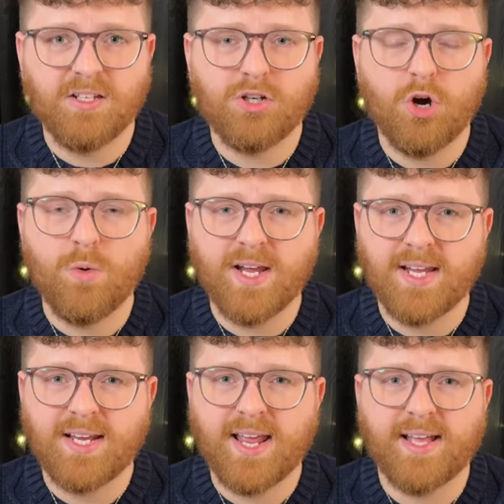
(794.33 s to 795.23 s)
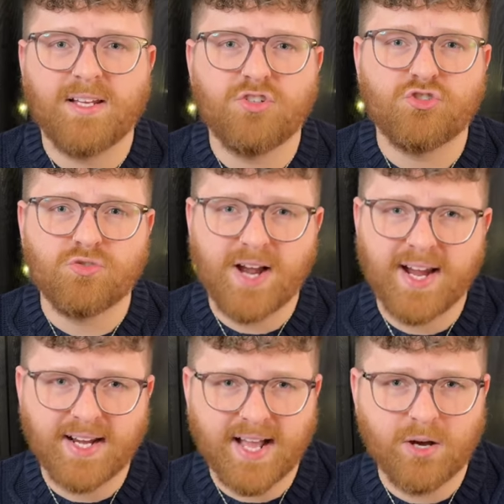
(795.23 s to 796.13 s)
Go in and try
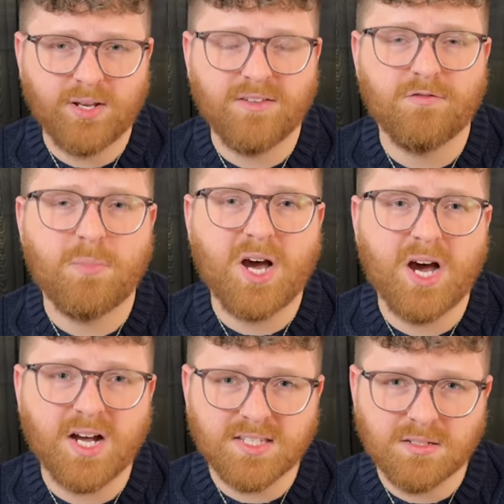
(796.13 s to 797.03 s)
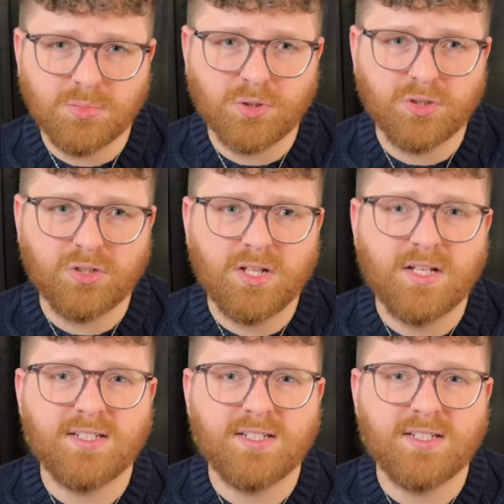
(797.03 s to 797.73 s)
it out if possible.